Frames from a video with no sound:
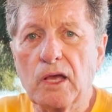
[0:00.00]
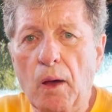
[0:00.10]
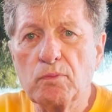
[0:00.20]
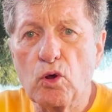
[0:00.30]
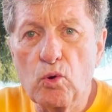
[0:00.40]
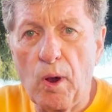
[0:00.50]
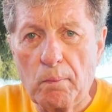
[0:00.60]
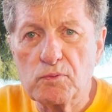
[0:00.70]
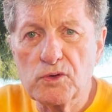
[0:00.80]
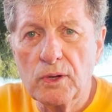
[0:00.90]
come to
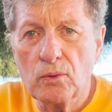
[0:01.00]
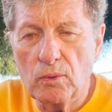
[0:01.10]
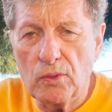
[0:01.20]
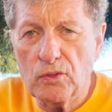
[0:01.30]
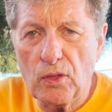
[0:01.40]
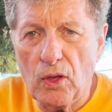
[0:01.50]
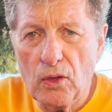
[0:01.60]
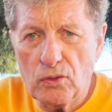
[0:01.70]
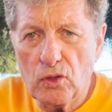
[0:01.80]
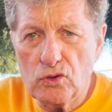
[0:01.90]
grips with
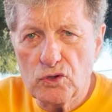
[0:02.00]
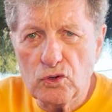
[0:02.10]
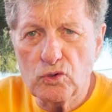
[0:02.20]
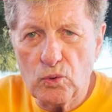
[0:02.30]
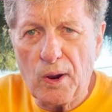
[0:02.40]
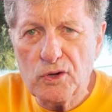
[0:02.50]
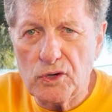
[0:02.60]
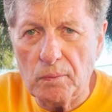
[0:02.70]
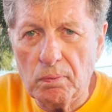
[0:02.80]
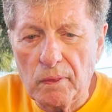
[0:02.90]
the
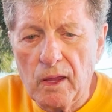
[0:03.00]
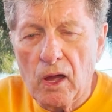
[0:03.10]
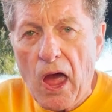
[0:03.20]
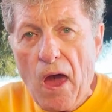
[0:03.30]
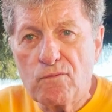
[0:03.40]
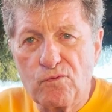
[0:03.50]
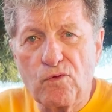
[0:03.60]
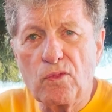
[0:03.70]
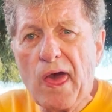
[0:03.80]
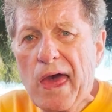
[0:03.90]
situation. And
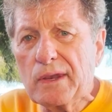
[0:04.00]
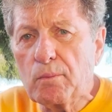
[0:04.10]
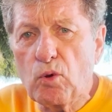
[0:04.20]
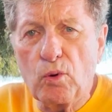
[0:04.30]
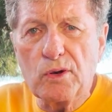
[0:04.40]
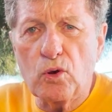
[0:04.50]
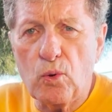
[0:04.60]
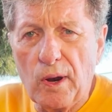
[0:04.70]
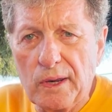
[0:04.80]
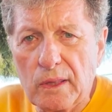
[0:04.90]
for that, I'm going to
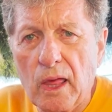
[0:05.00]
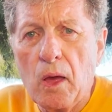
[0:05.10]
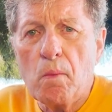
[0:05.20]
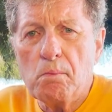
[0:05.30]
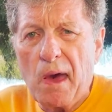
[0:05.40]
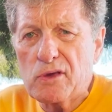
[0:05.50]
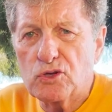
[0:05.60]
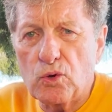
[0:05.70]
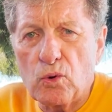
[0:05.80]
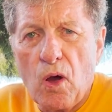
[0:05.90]
credit
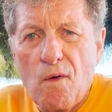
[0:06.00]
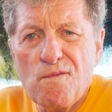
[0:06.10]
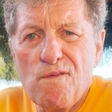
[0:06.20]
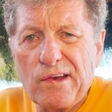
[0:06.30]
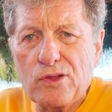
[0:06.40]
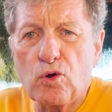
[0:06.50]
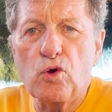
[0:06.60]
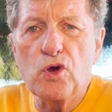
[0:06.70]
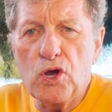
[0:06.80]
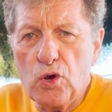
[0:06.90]
Master Victor
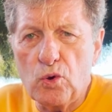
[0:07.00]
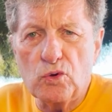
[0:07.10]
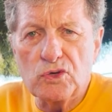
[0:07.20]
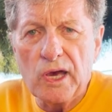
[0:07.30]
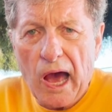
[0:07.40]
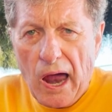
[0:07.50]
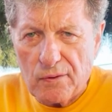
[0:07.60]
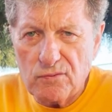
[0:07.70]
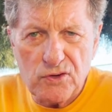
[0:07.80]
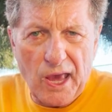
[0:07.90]
Hughes out
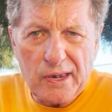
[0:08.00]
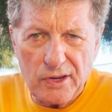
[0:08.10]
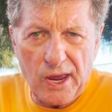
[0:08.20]
of San